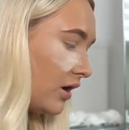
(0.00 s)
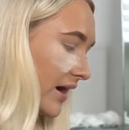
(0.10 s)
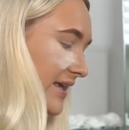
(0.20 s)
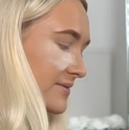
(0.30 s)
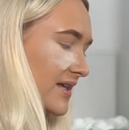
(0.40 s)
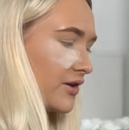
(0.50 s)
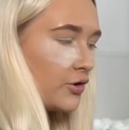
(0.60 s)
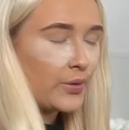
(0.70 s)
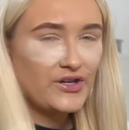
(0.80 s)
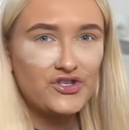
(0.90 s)
I keep saying
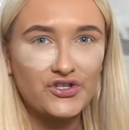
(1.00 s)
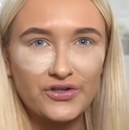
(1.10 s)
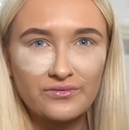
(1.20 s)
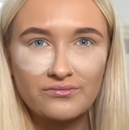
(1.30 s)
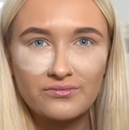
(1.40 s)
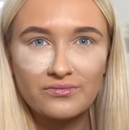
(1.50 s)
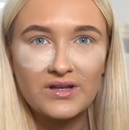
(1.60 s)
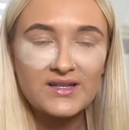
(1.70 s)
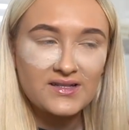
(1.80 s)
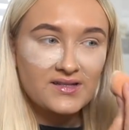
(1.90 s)
question.
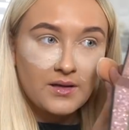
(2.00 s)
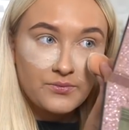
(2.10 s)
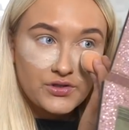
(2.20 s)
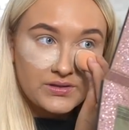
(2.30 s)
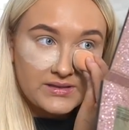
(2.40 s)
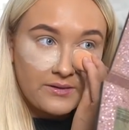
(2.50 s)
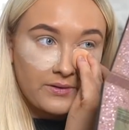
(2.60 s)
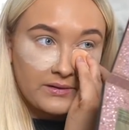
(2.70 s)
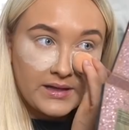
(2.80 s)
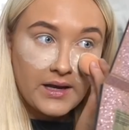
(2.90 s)
It's assumptions,
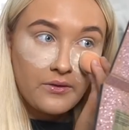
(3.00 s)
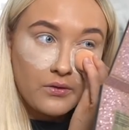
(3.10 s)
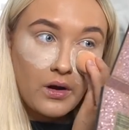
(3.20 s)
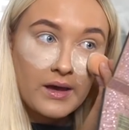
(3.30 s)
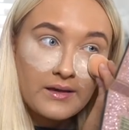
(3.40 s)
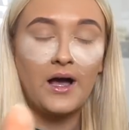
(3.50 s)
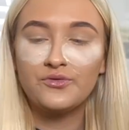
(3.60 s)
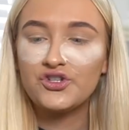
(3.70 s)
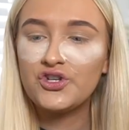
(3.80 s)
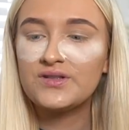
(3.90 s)
Erin, get it right? Yeah, I'm
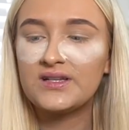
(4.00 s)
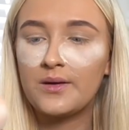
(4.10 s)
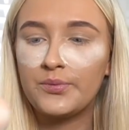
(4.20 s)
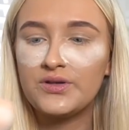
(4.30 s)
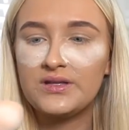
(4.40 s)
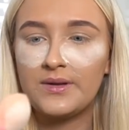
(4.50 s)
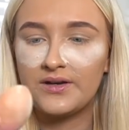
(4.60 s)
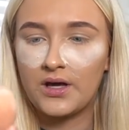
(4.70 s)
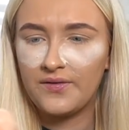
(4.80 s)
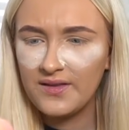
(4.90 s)
just using a beauty
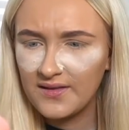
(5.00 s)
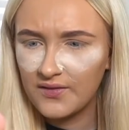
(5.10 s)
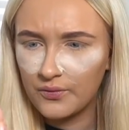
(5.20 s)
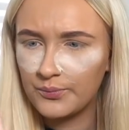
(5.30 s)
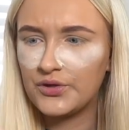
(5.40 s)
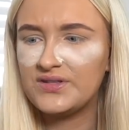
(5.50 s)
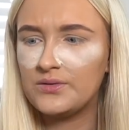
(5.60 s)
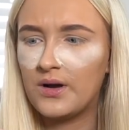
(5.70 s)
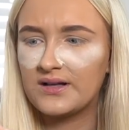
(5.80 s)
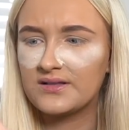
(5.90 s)
blender. I think this is from Beauty
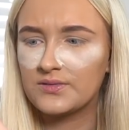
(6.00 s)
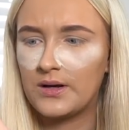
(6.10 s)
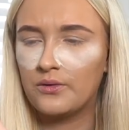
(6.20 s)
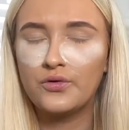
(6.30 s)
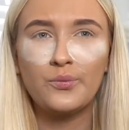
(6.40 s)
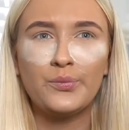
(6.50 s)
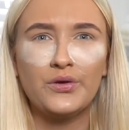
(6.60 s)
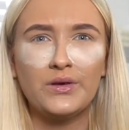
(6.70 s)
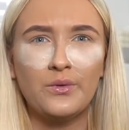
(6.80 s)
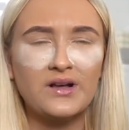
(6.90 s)
Works as well, not
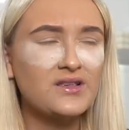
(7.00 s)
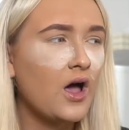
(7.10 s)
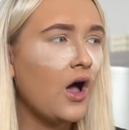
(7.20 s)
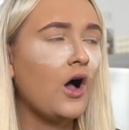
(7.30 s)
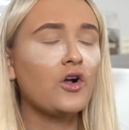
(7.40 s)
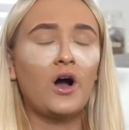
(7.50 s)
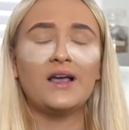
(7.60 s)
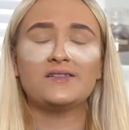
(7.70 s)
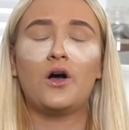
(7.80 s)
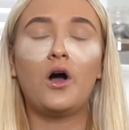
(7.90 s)
Beauty Works.
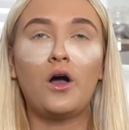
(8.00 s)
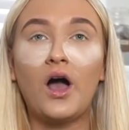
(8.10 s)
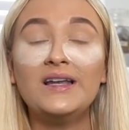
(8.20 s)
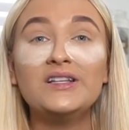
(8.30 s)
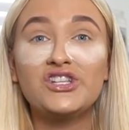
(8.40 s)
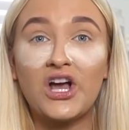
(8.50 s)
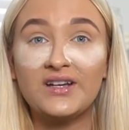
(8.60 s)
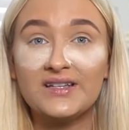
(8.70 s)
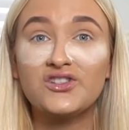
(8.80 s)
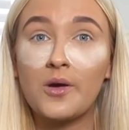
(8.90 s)
Guys, I
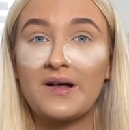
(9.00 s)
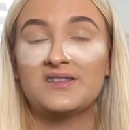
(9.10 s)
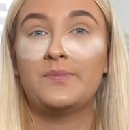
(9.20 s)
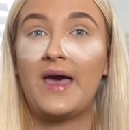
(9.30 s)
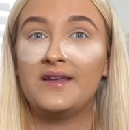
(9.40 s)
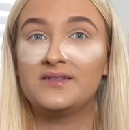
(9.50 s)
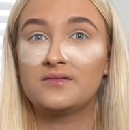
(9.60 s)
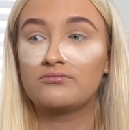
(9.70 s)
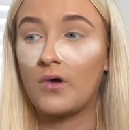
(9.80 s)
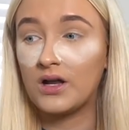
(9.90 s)
need to go back to bed.
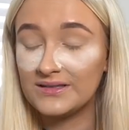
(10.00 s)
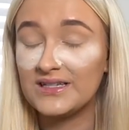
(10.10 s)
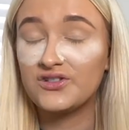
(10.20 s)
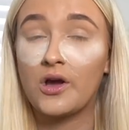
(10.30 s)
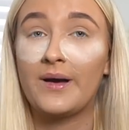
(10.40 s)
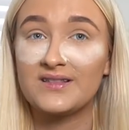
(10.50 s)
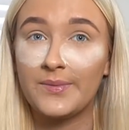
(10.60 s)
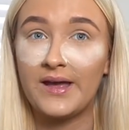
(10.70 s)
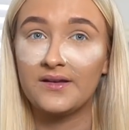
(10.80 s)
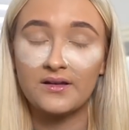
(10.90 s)
I need to go back to
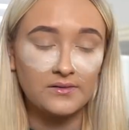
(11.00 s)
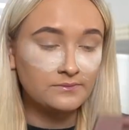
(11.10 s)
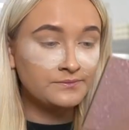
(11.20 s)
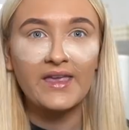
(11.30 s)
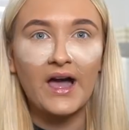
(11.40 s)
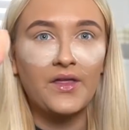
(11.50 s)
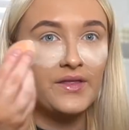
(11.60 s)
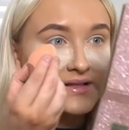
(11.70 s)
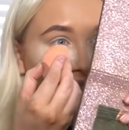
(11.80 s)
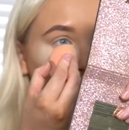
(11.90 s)
bed. Yeah, I
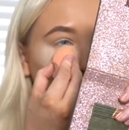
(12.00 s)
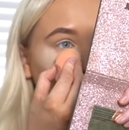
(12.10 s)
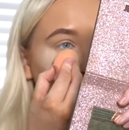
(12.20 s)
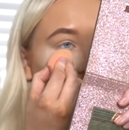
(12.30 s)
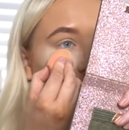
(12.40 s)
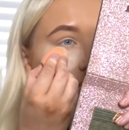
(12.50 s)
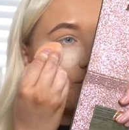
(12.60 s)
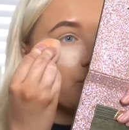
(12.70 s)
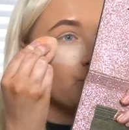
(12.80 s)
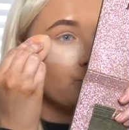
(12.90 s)
think this is the beauty blender
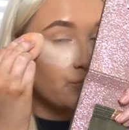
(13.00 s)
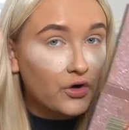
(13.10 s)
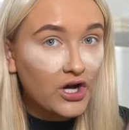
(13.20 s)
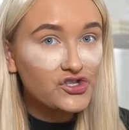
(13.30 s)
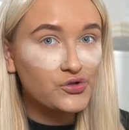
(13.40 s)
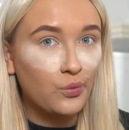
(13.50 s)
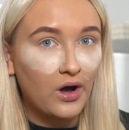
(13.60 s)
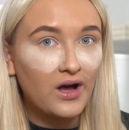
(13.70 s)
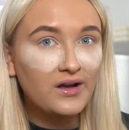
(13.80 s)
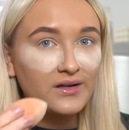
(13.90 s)
from
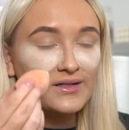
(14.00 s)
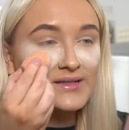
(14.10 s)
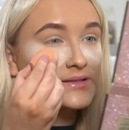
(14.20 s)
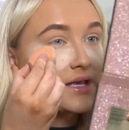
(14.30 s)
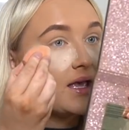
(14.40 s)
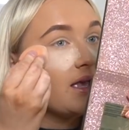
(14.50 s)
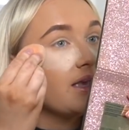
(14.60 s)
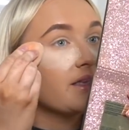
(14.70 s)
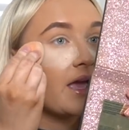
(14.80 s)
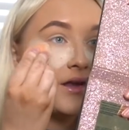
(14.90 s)
Brushworks.
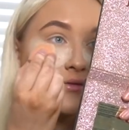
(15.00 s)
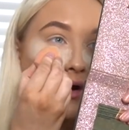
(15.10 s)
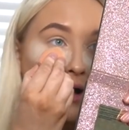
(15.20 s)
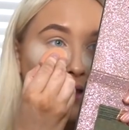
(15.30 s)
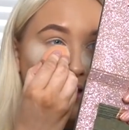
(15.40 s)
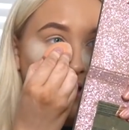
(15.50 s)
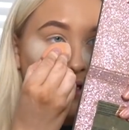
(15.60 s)
Get it right.